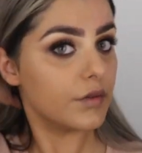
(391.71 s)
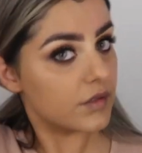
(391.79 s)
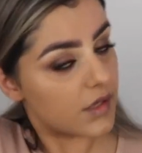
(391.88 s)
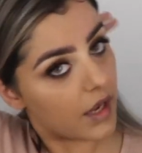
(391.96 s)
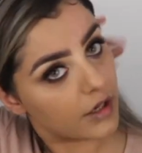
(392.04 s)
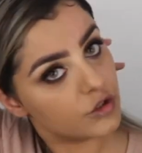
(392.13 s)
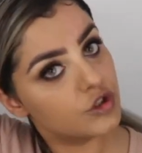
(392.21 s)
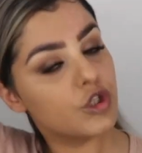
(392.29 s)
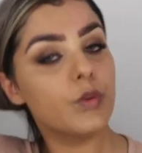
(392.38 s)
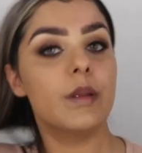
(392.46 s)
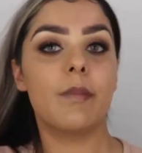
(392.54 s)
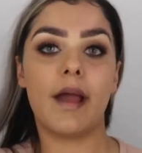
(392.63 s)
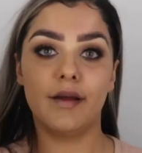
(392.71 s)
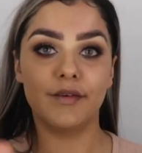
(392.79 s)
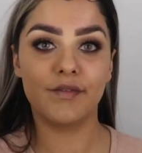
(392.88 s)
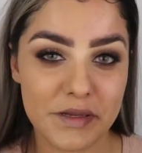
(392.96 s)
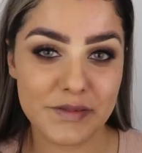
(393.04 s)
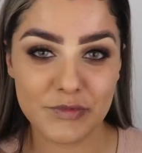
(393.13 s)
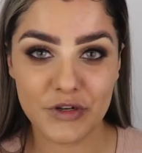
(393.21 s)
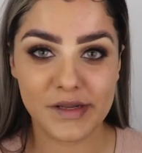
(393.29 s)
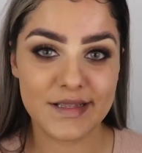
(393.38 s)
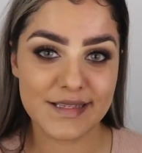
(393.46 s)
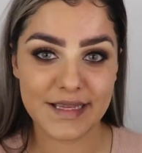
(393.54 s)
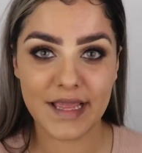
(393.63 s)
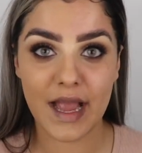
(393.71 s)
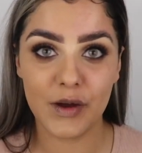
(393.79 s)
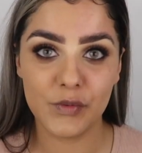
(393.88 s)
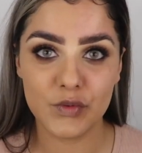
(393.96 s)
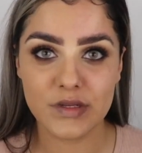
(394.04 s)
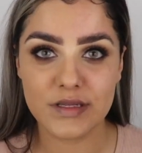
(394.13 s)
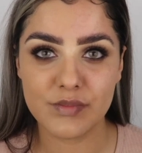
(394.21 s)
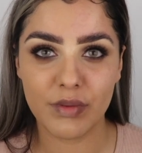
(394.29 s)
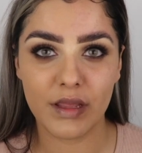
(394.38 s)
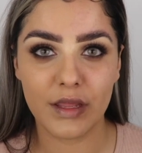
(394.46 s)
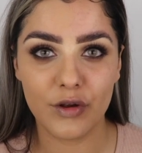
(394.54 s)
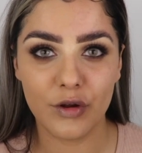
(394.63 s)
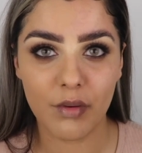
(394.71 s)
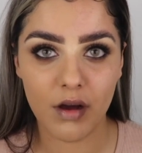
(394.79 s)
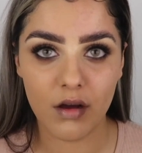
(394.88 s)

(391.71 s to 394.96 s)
It's like a dewy matte. I'm trying to see how good it's picking up